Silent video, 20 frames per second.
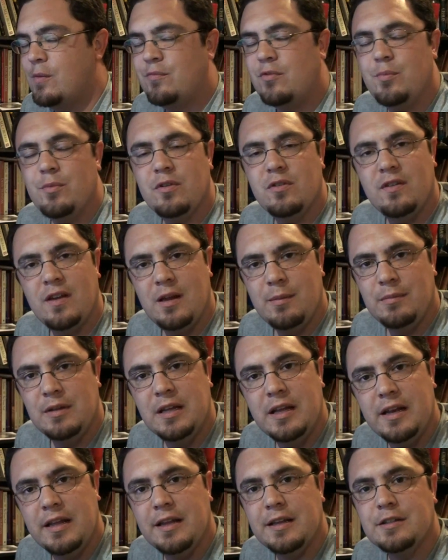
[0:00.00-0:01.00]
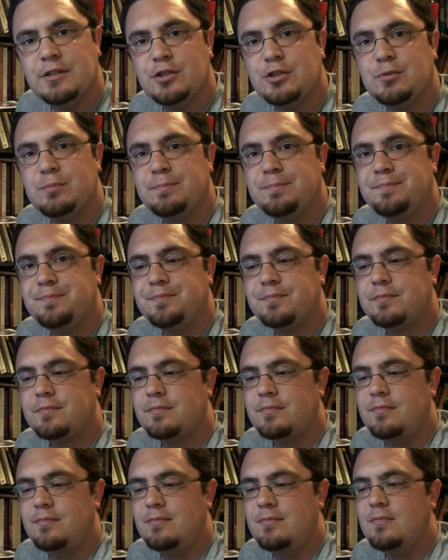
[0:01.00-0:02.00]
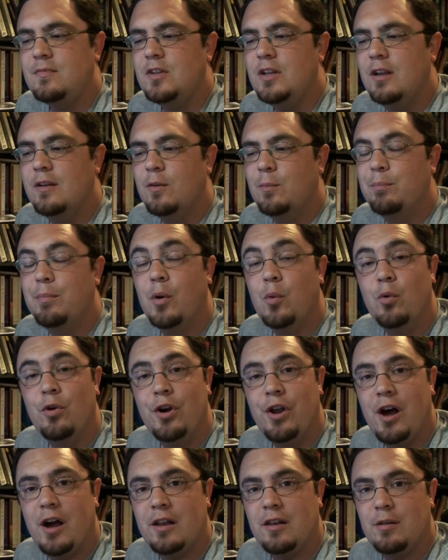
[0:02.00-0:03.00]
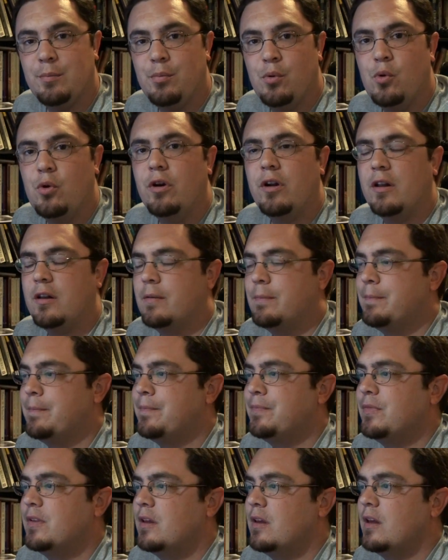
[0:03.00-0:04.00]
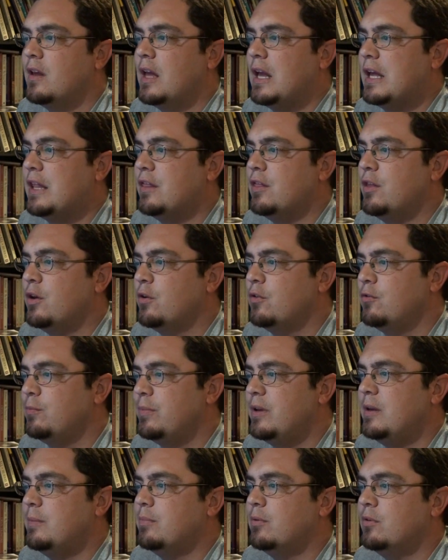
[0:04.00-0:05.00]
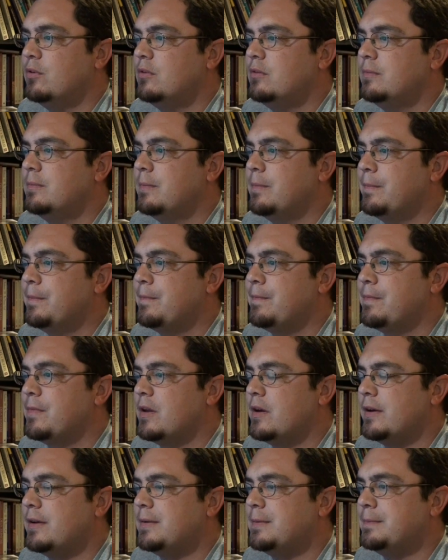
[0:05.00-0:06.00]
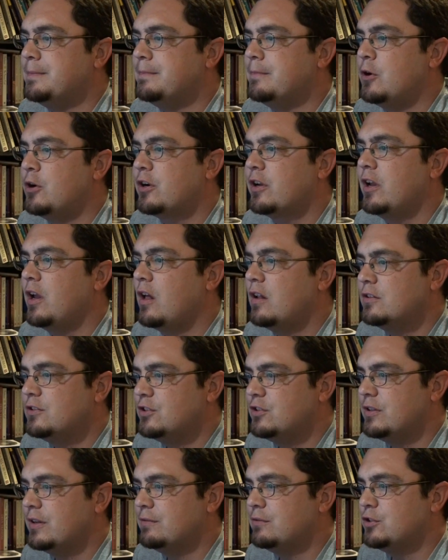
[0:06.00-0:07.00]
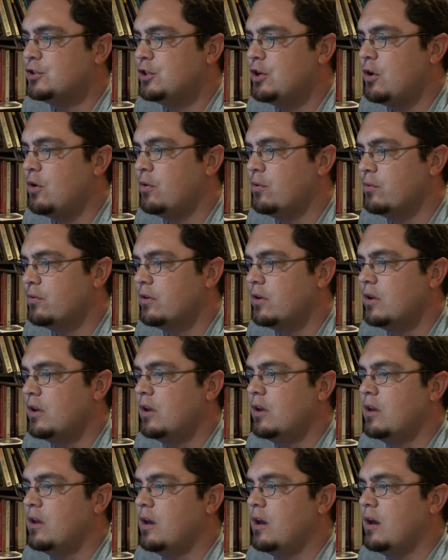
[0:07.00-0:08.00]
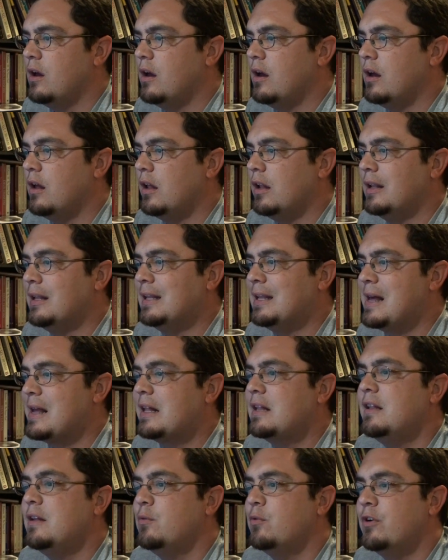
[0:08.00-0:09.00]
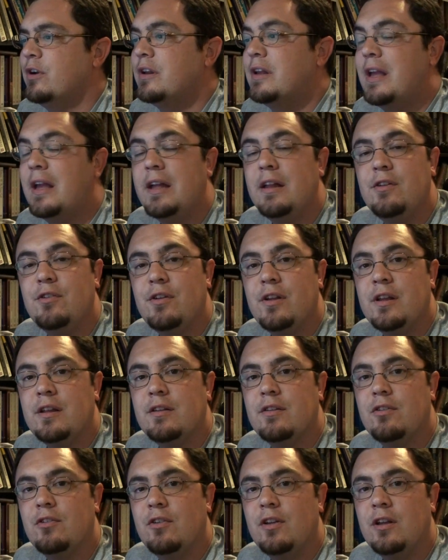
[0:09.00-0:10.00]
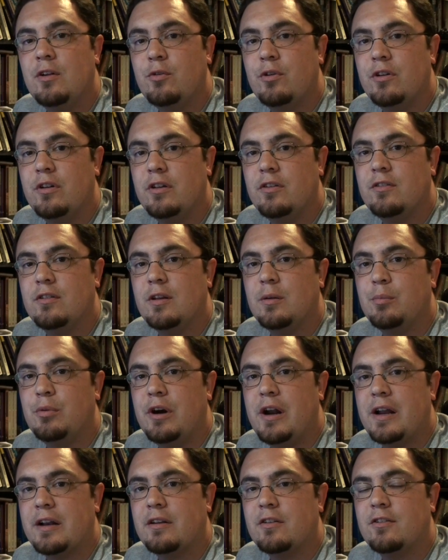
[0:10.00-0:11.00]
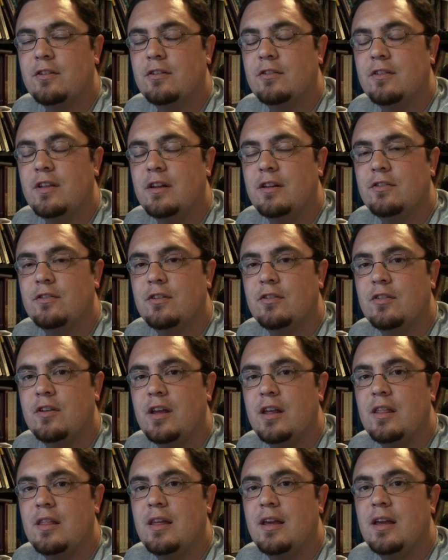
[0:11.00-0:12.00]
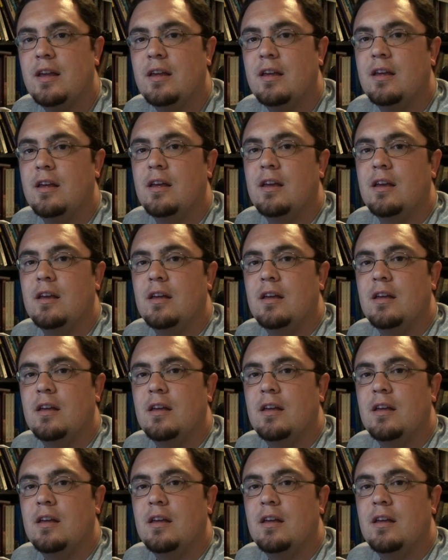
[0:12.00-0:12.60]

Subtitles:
come from the same lineage, but were not deported. And those people, archaeologists have shown, likely were engaged in syncretistic practices. That is to say,